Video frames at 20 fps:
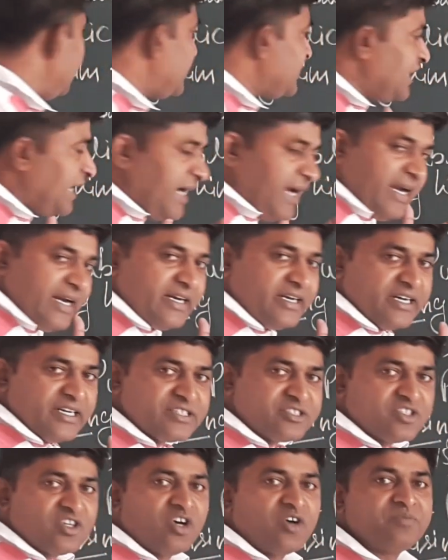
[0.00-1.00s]
the
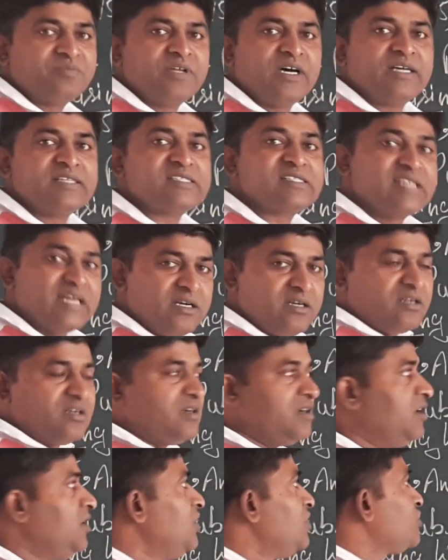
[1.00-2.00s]
address of the
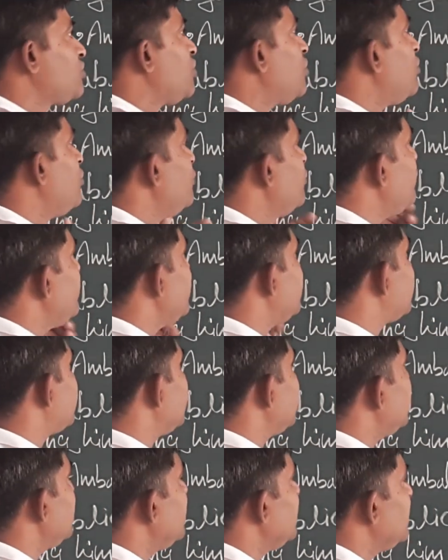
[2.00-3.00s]
sender. So who is
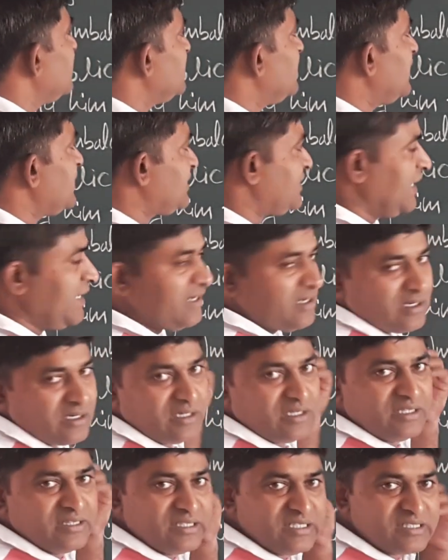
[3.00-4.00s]
the sender?
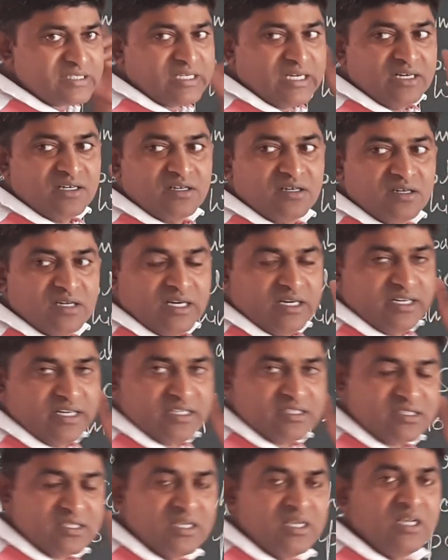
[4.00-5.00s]
In this
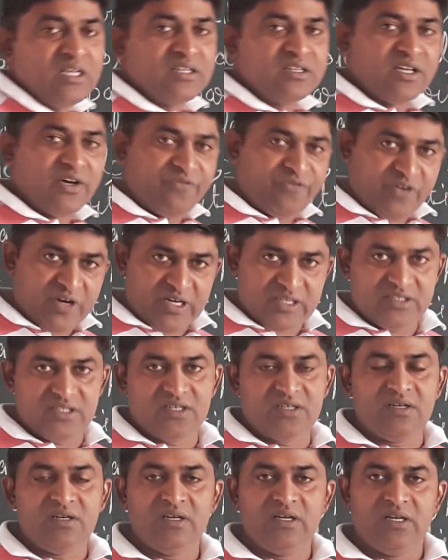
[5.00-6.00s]
address, the
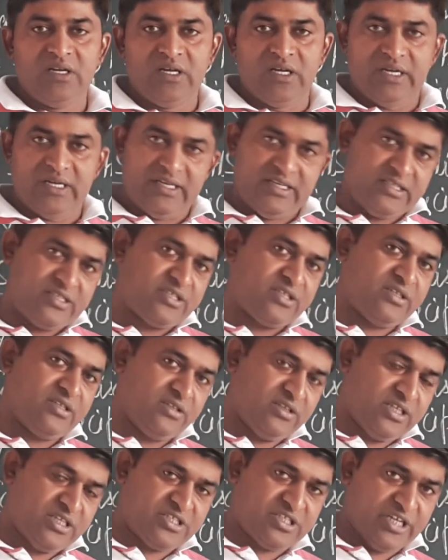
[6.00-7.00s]
father is
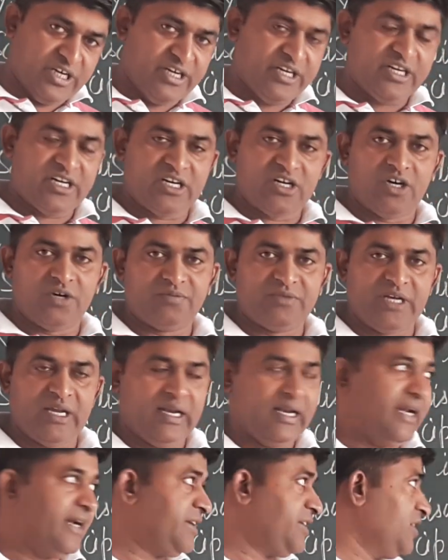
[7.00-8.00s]
the sender of the
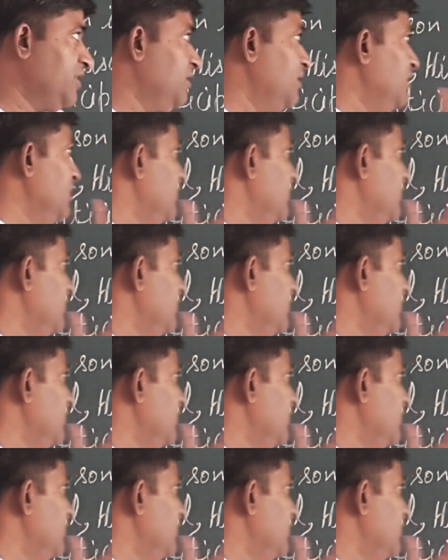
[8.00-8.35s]
letter.